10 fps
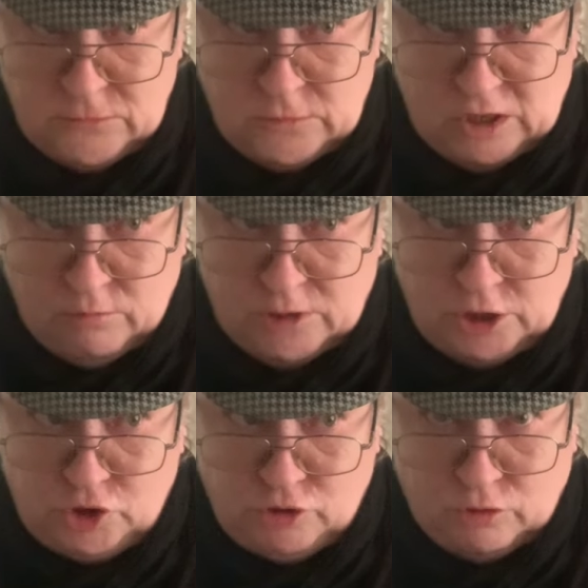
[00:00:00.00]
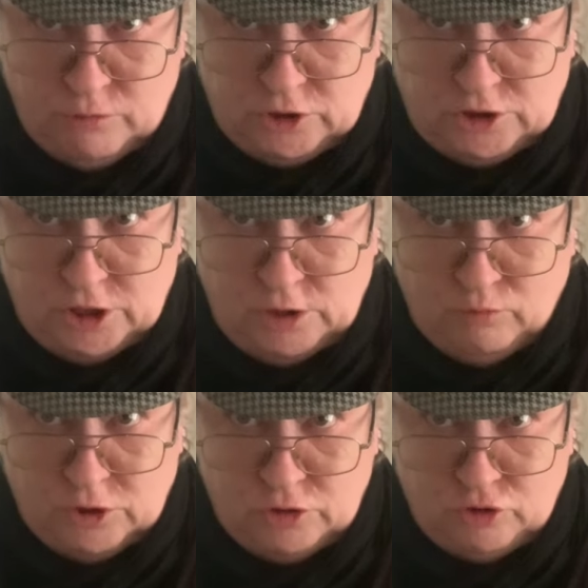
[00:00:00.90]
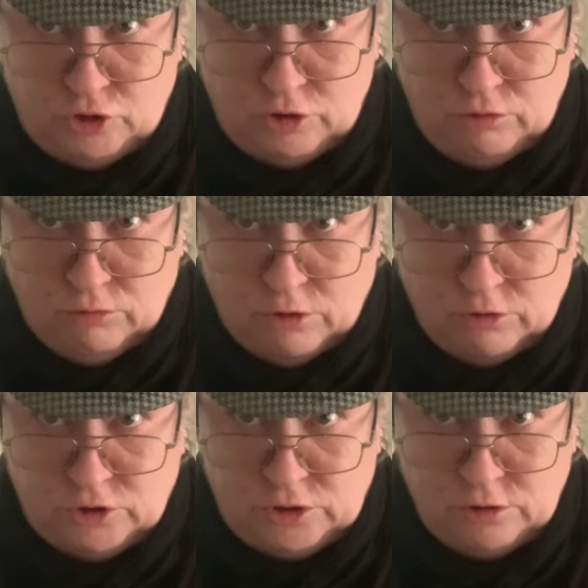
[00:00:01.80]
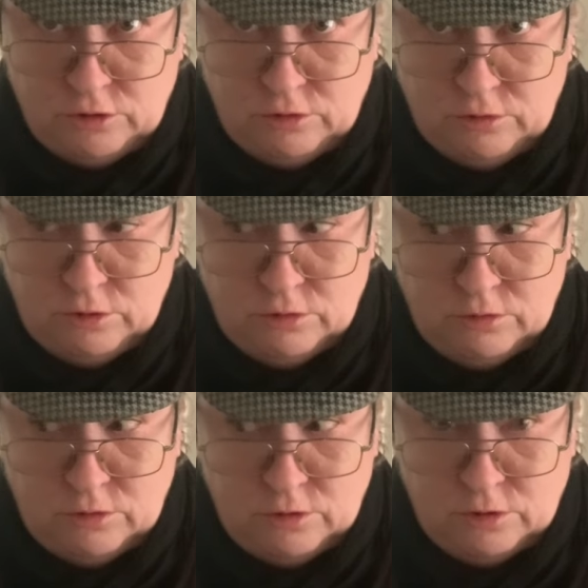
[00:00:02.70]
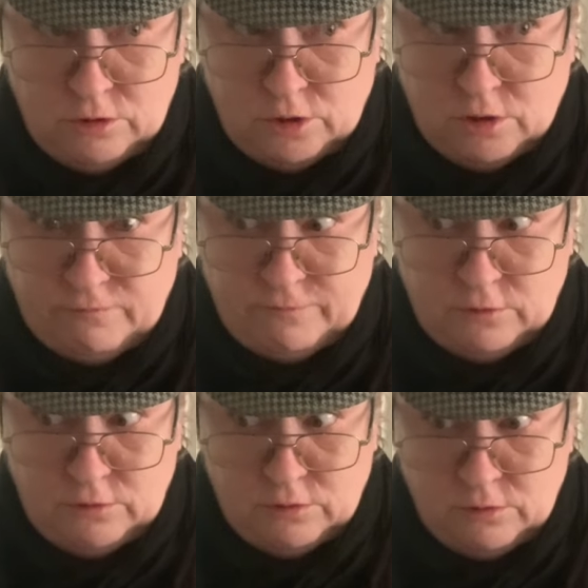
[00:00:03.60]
and make sure my tea weren't too hot in a naffy.